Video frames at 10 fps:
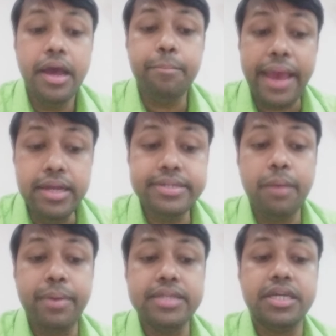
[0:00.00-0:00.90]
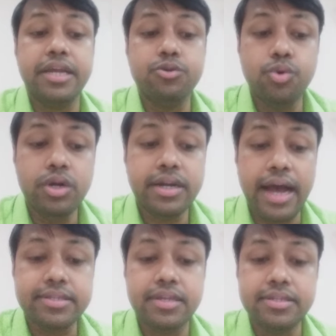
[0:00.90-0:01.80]
Pain, temperature and crude
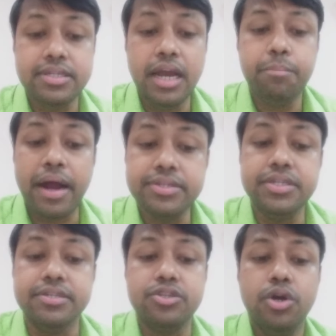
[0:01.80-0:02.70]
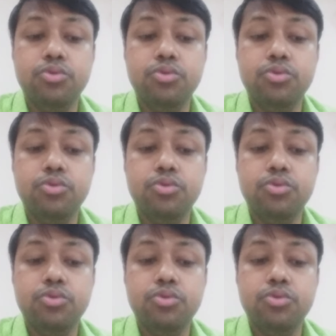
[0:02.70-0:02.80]
touch sensation persist,